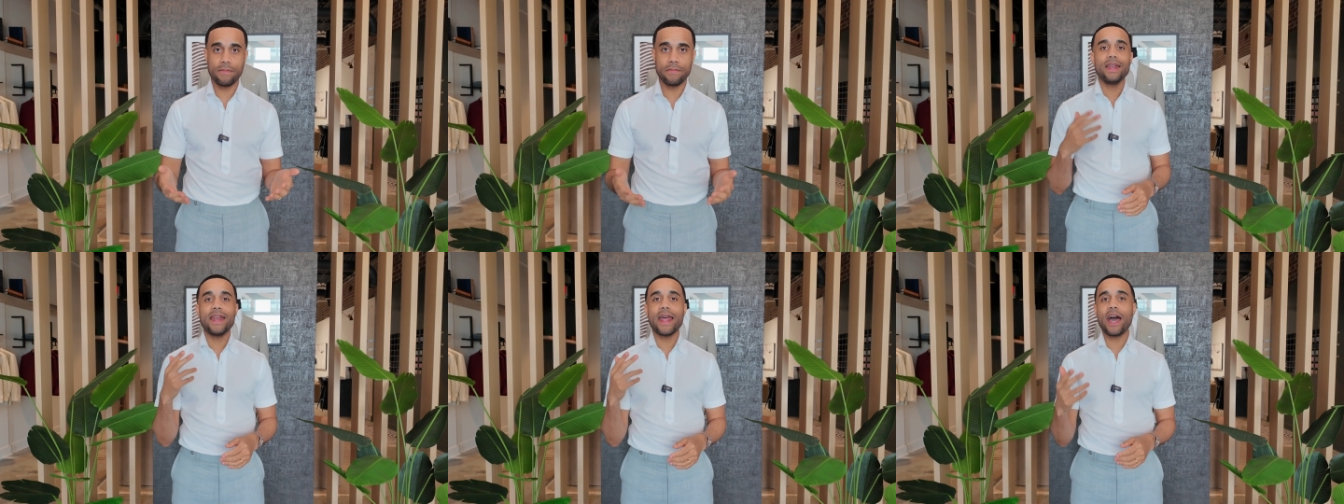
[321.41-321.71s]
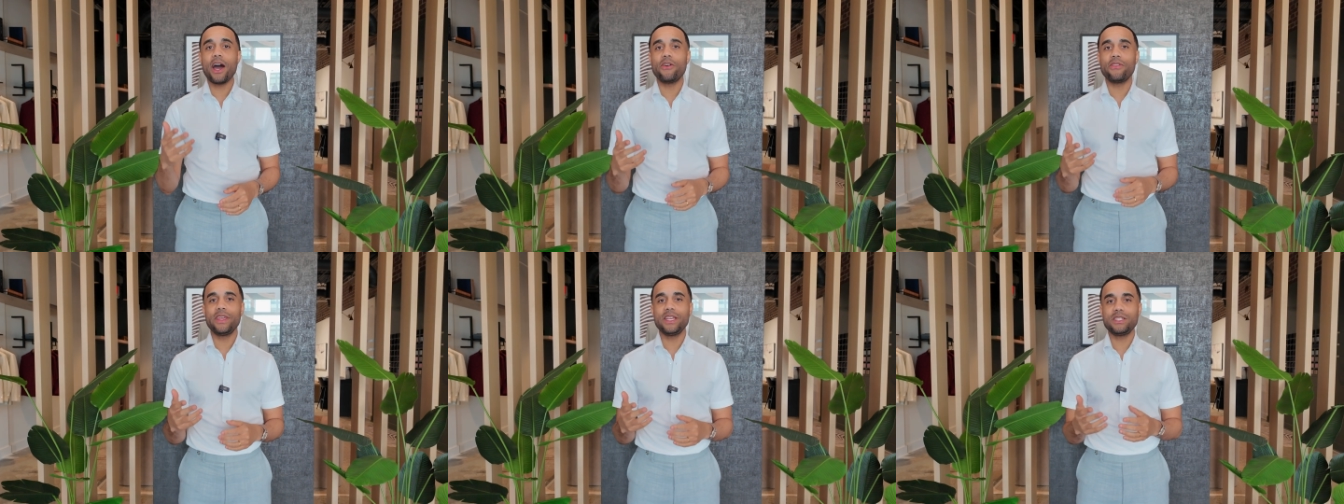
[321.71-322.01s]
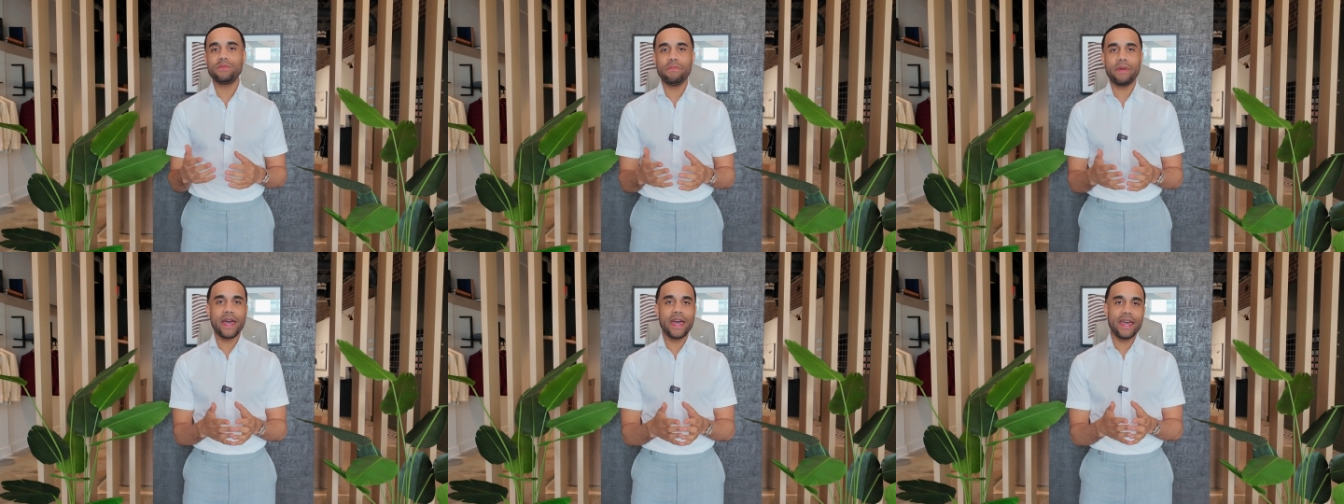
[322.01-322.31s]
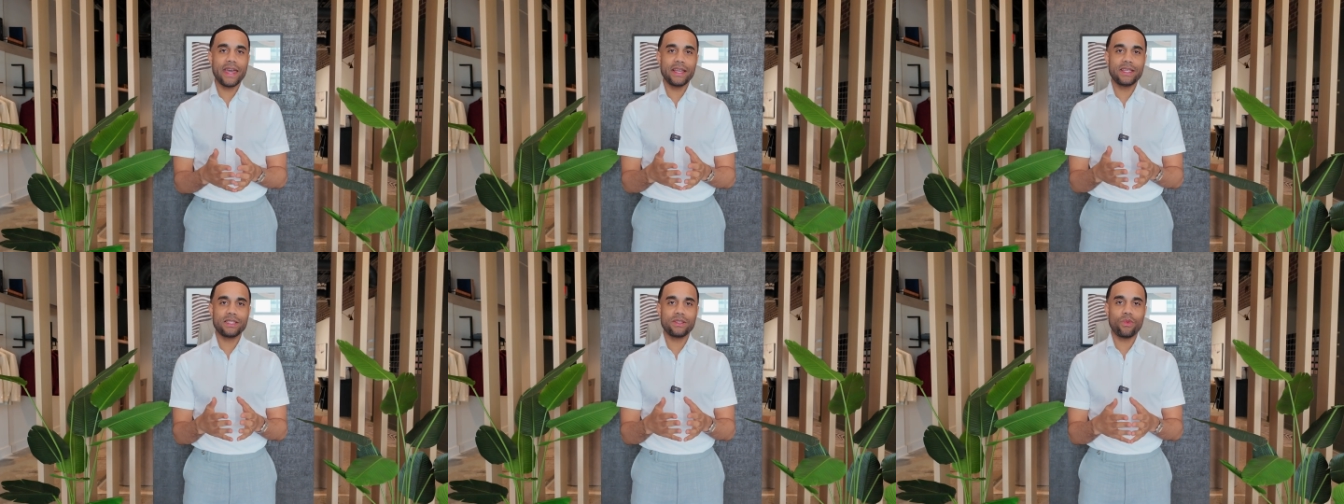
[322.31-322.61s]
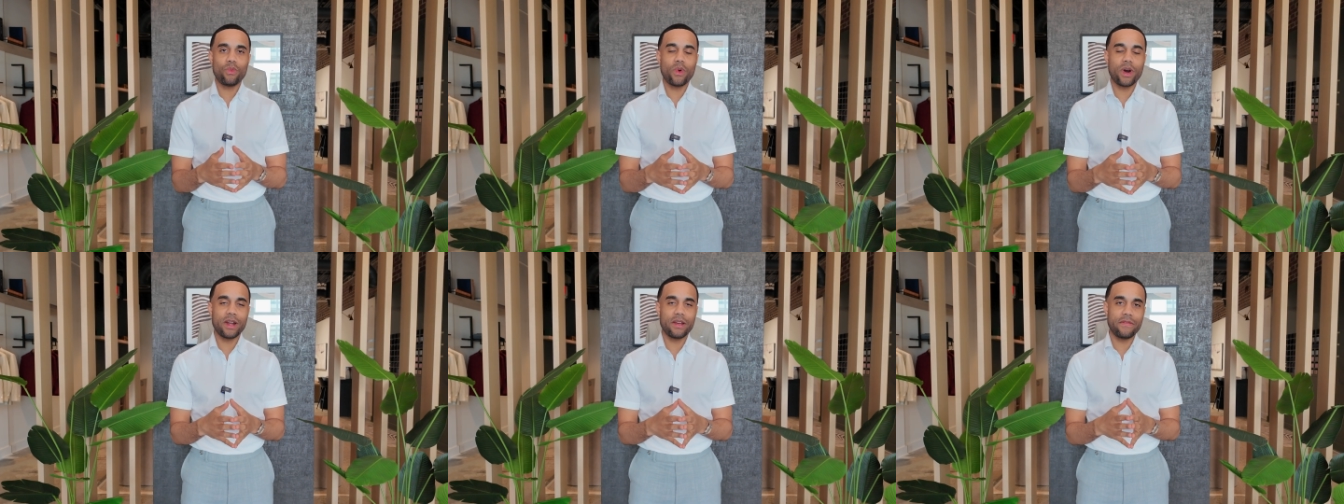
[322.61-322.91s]
Now, this begs
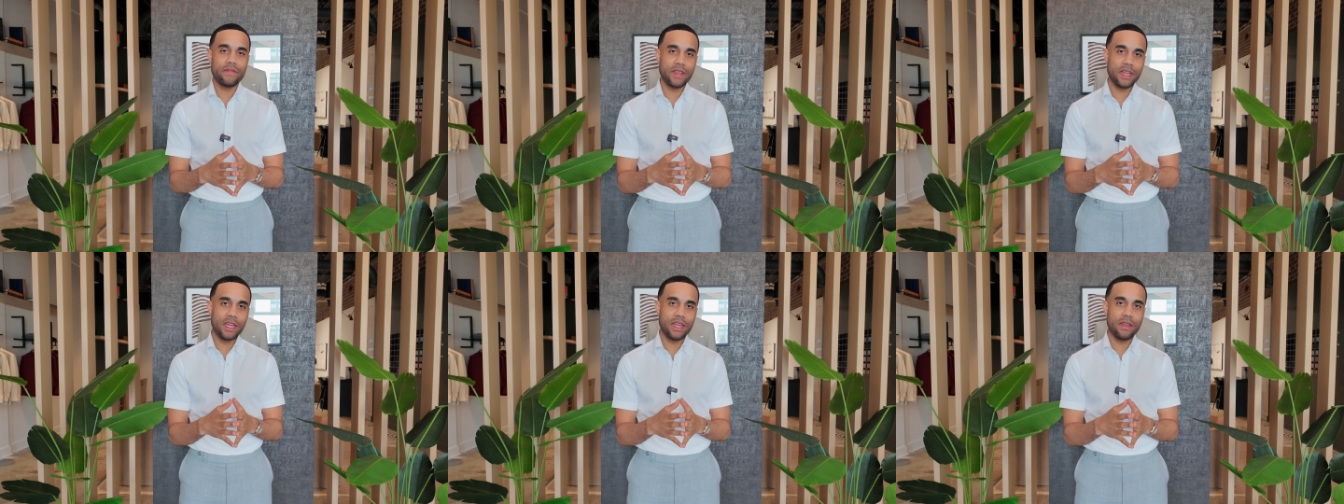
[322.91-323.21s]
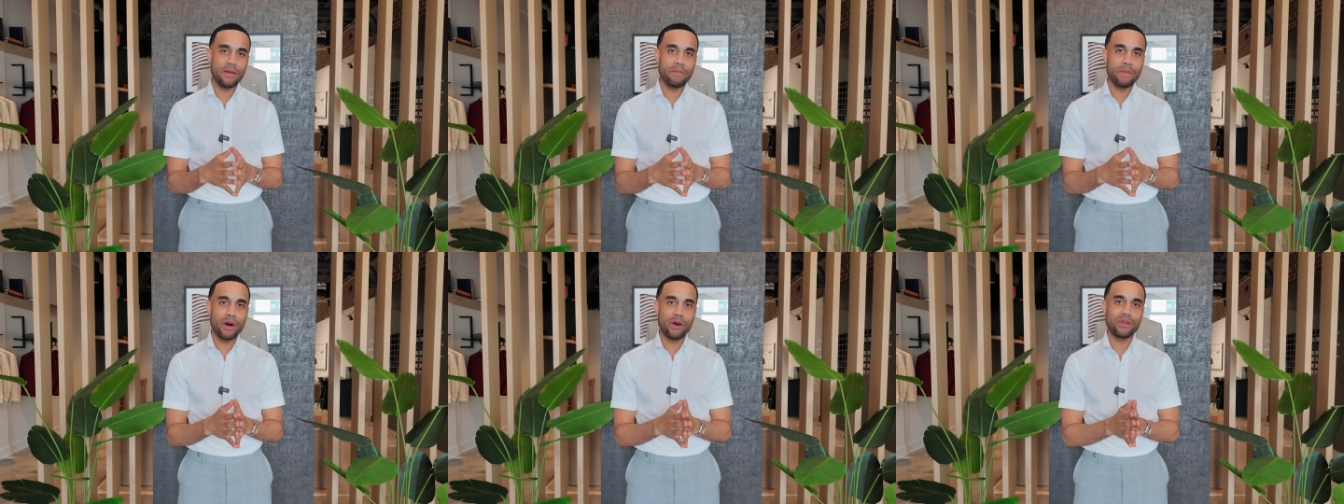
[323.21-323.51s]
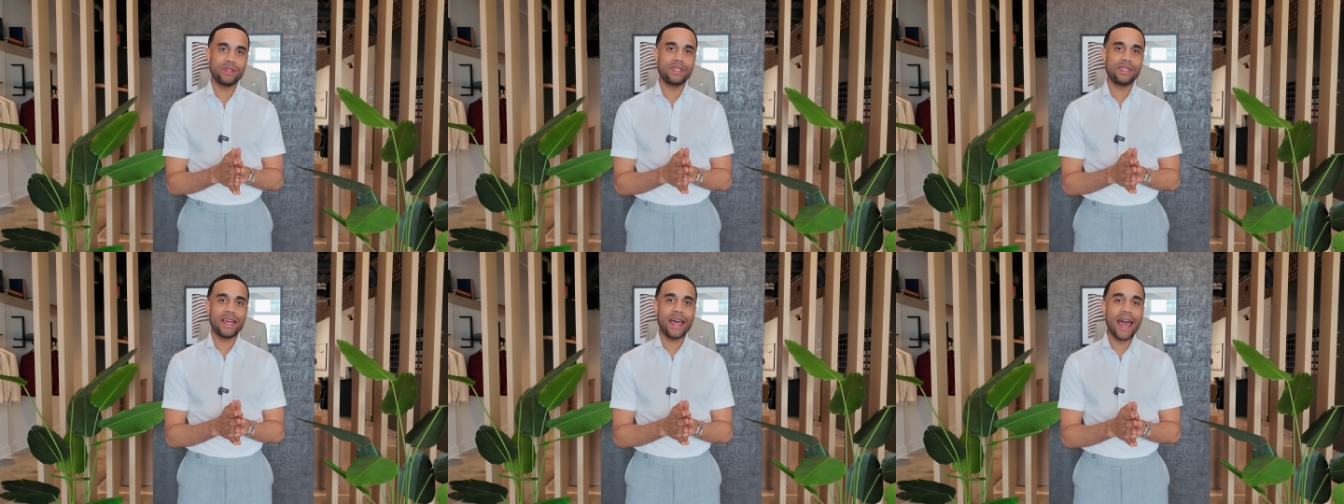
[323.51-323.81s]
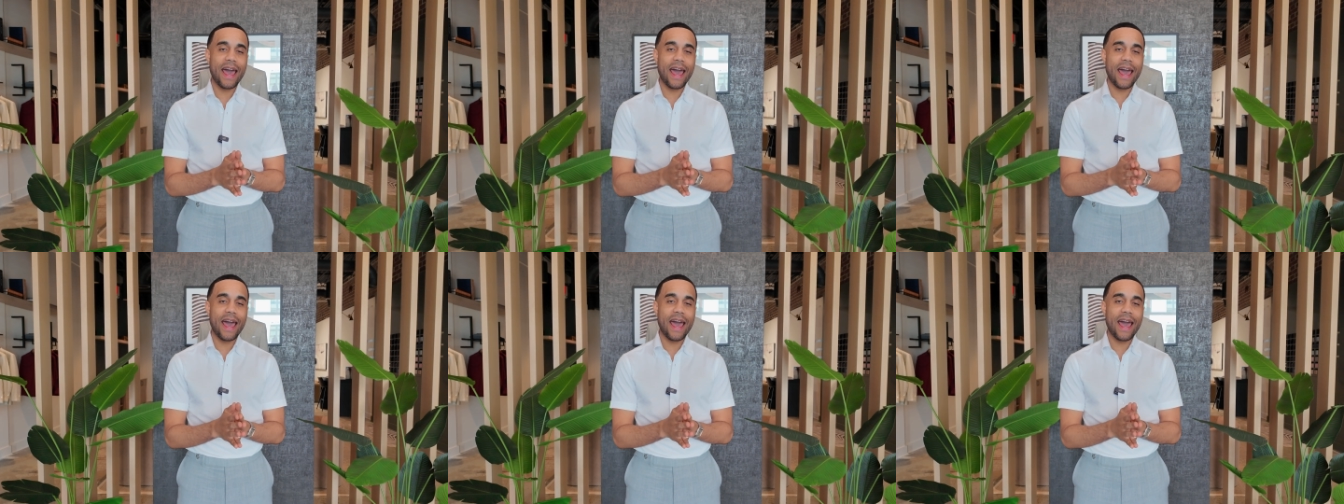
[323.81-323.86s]
one of the most